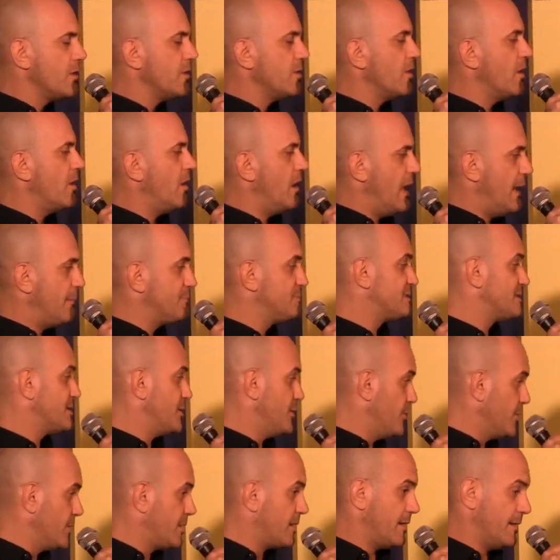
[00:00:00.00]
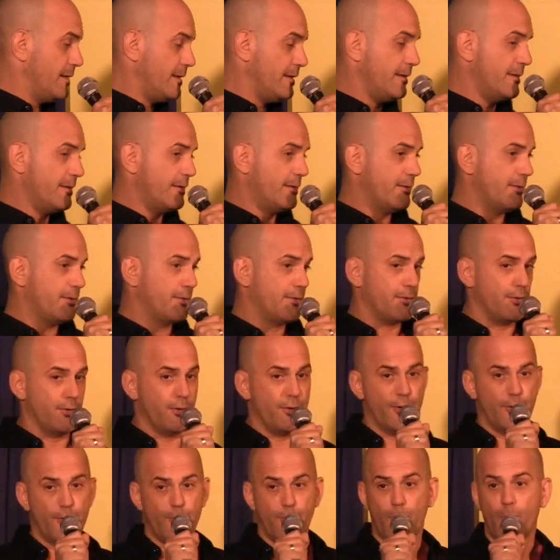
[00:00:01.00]
Yeah, absolutely. You
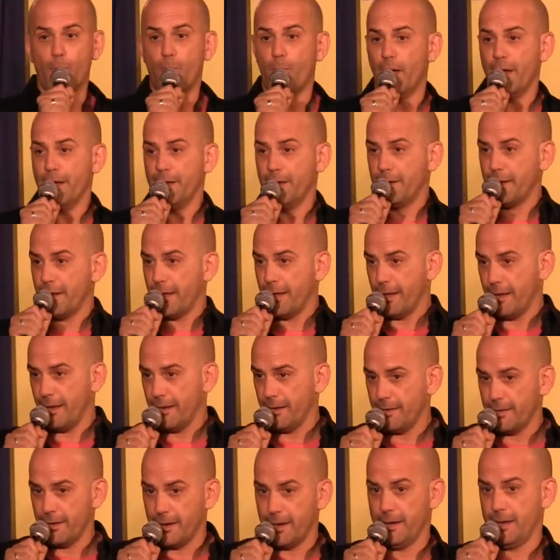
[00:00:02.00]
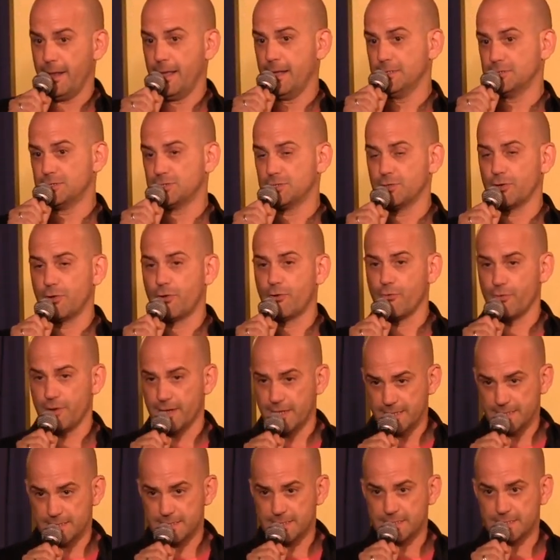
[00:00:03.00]
know, one day in ancient
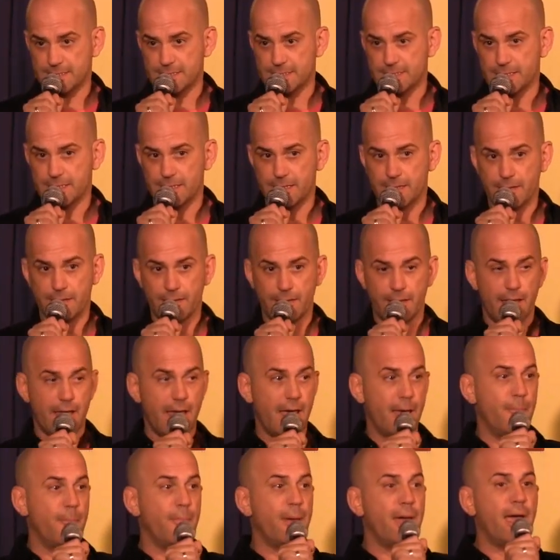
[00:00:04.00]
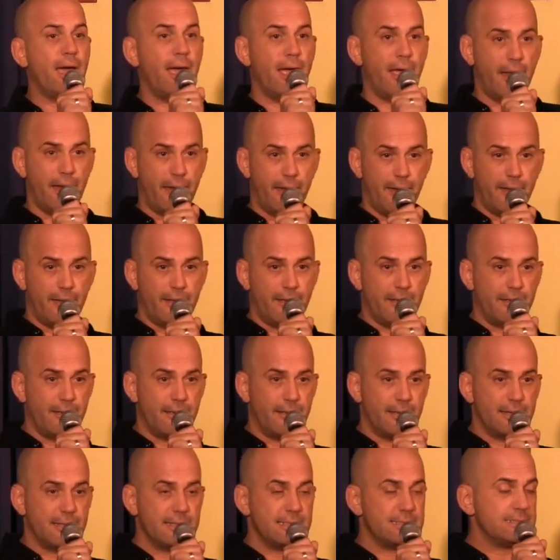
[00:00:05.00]
Greece, a man
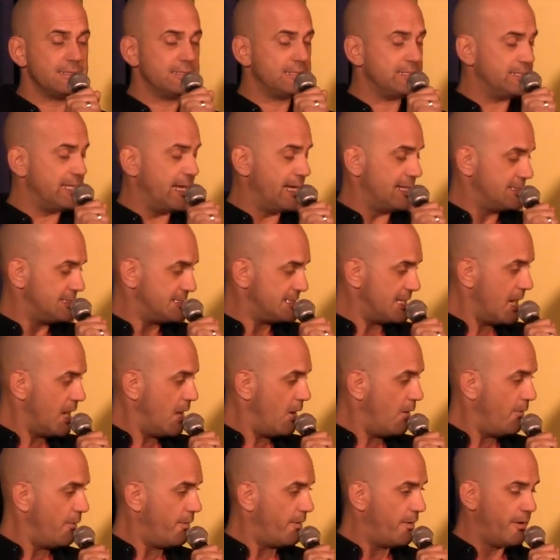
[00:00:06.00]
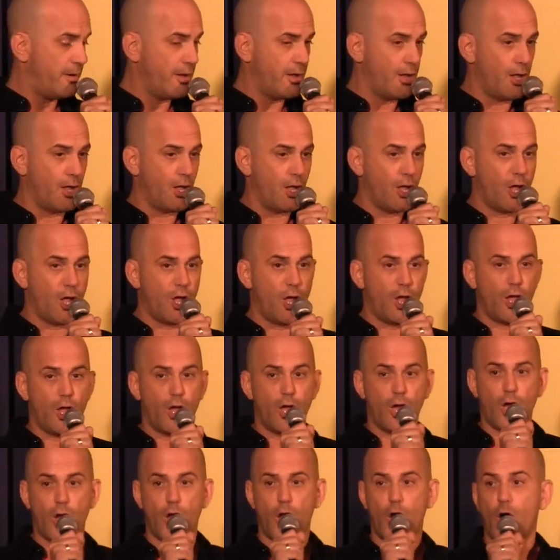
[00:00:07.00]
sat down
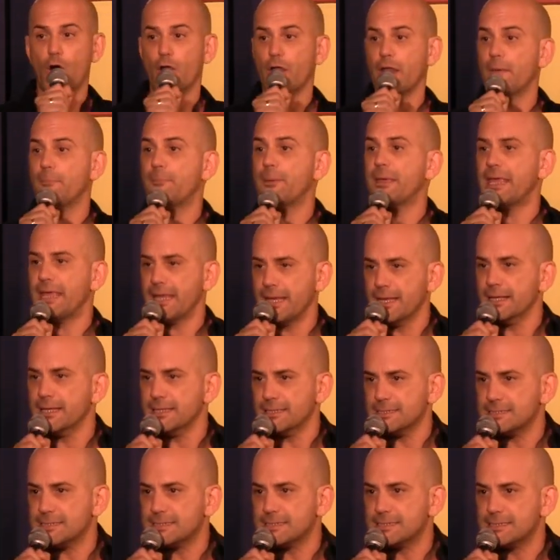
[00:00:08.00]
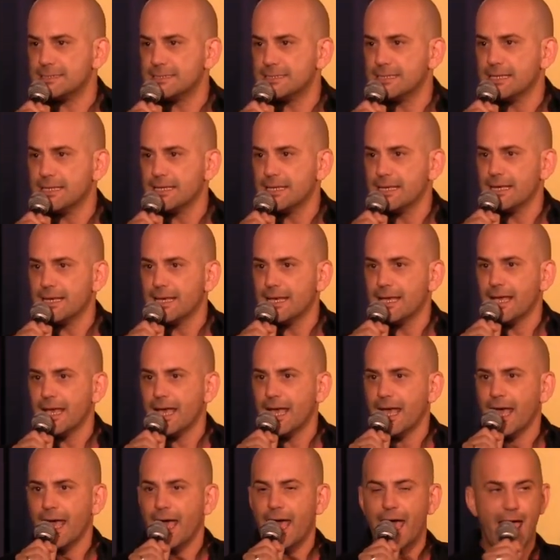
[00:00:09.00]
on a penis
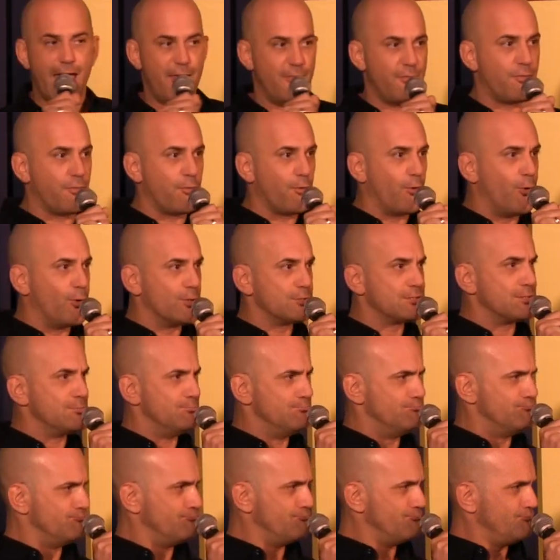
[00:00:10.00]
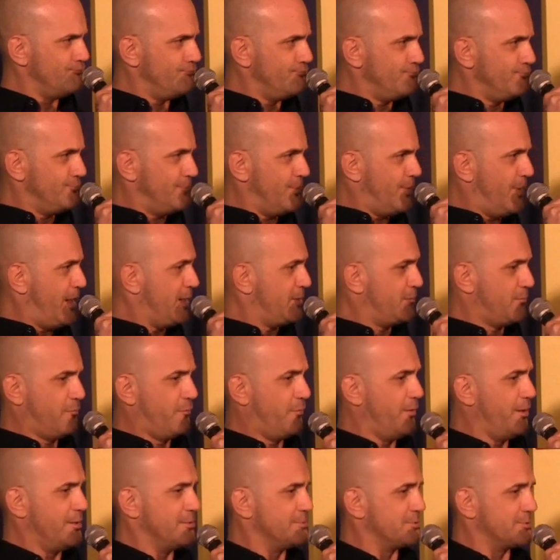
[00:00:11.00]
and thought, hmm, that
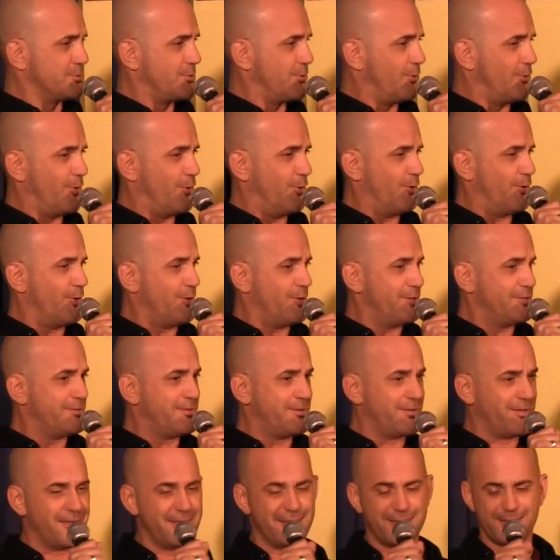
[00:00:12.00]
feels good.